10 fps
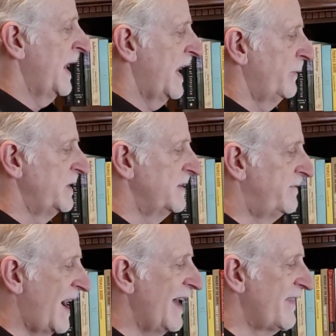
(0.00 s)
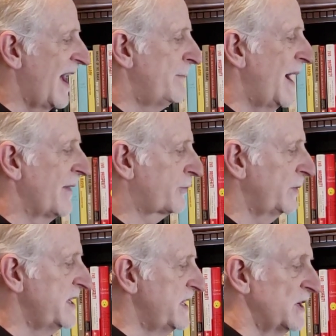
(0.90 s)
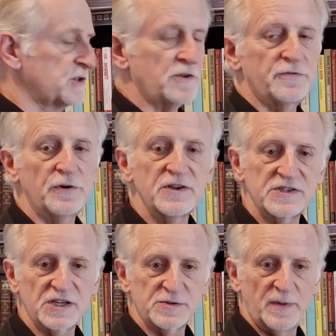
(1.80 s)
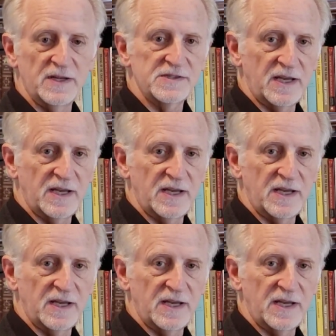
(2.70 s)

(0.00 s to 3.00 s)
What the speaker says: and we divide that by 3 years or 36 months,